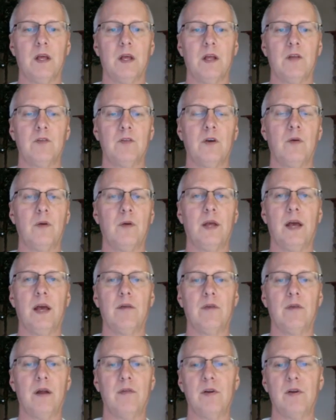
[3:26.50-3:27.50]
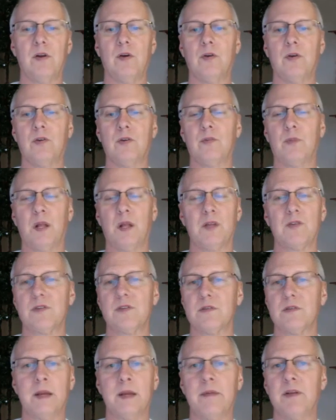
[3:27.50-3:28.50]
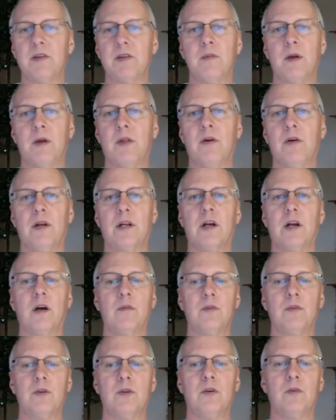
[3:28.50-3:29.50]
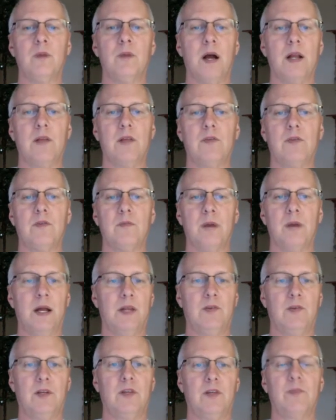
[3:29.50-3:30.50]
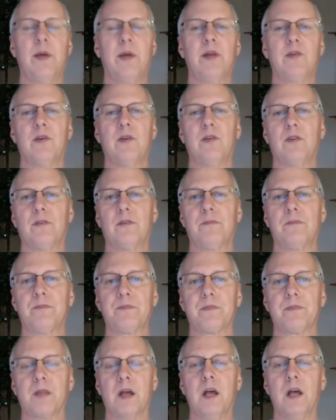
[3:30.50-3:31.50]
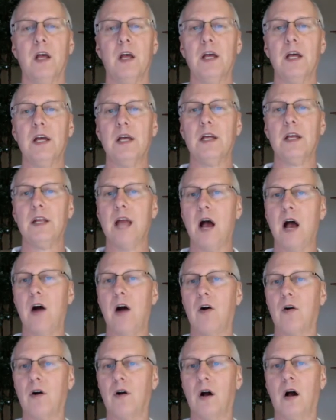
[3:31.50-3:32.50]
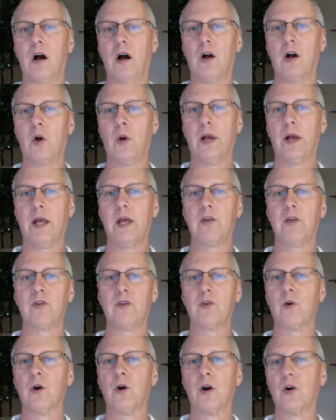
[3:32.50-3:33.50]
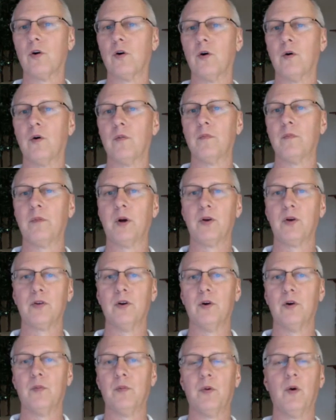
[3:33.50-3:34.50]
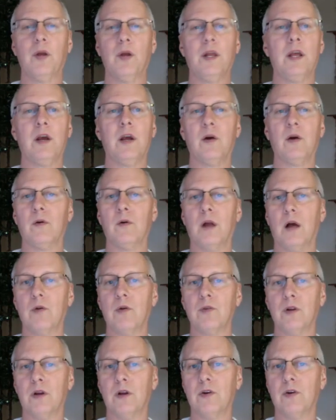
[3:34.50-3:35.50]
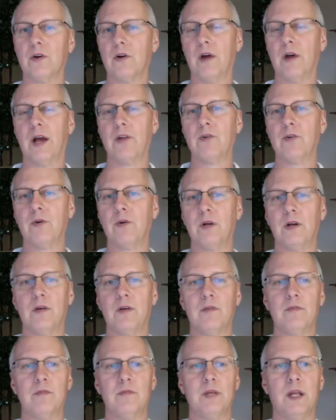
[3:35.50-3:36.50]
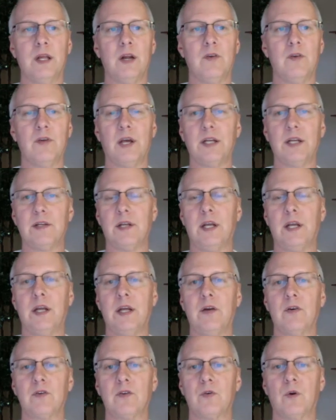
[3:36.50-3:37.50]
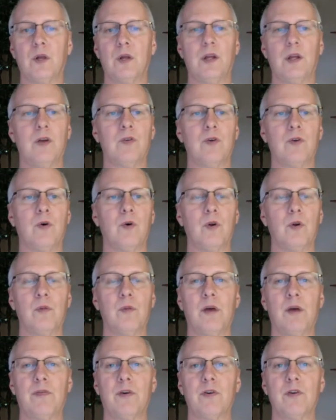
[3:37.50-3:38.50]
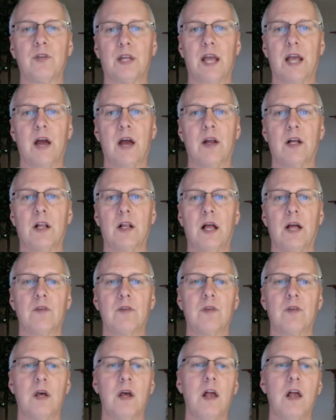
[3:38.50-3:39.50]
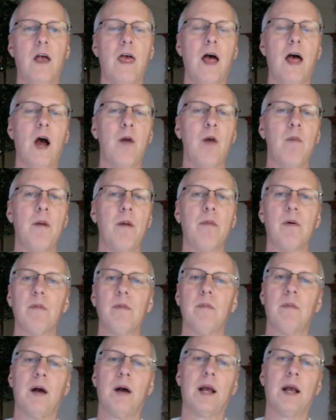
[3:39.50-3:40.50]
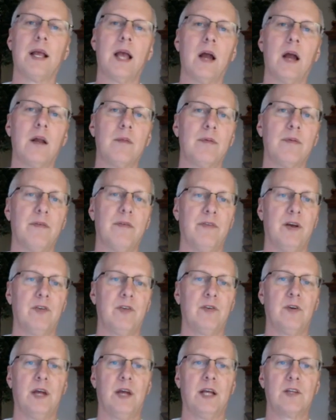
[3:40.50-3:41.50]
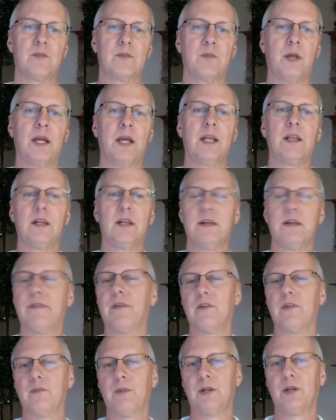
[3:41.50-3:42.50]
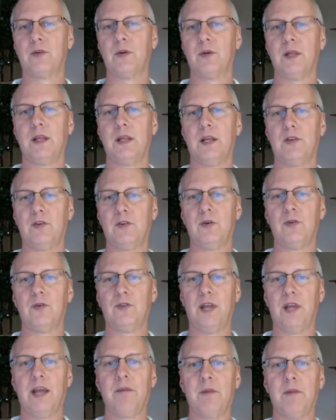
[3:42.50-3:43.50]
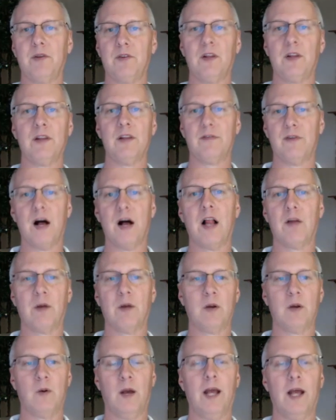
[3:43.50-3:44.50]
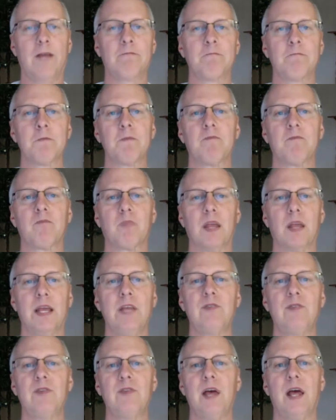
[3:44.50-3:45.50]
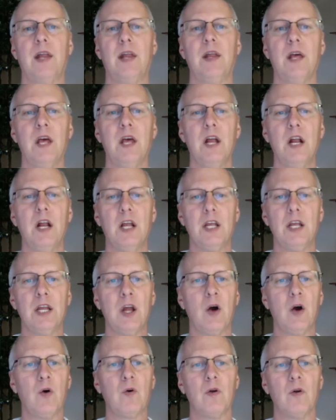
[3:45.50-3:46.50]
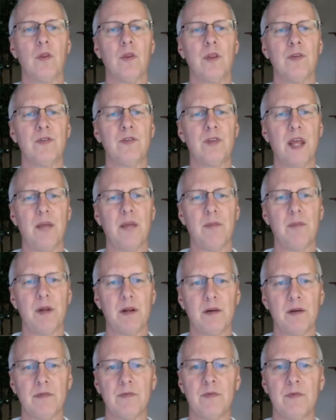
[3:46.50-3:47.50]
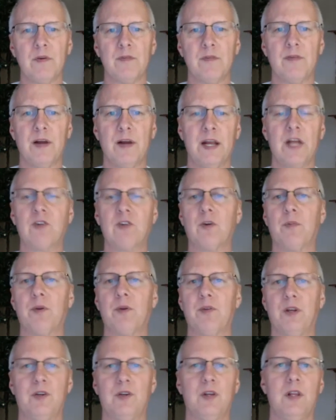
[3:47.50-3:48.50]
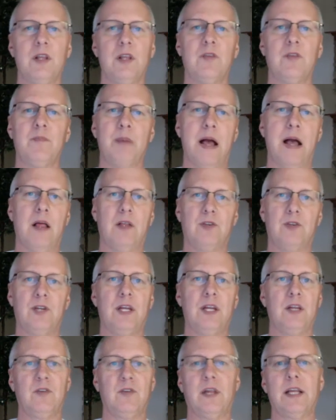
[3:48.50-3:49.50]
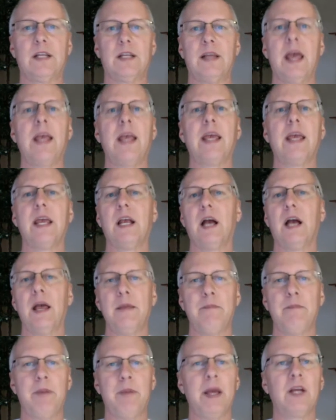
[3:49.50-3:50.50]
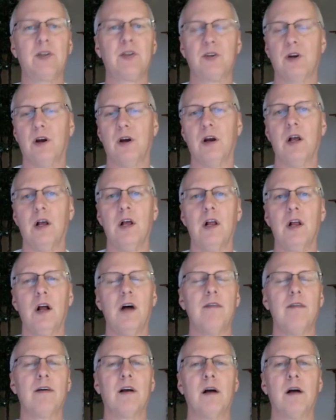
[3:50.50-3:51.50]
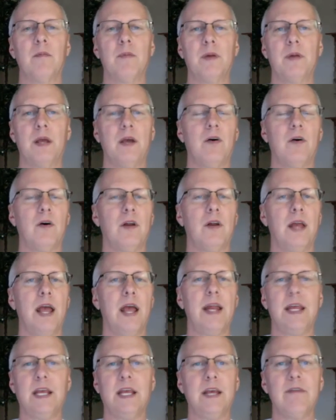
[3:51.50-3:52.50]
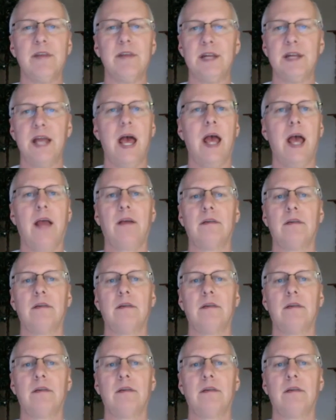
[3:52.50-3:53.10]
So we have revenues plus maybe some other income too, minus, minus expenses. Now, a uh, quick historical personal point here. When I was an undergraduate of, you know, 19 or 20 years old in my first accounting class, I remember my accounting professor explained the difference between these two statements in the following way. He said, you know, the statement of financial position, this balance sheet, is like taking a picture of a company on any given day.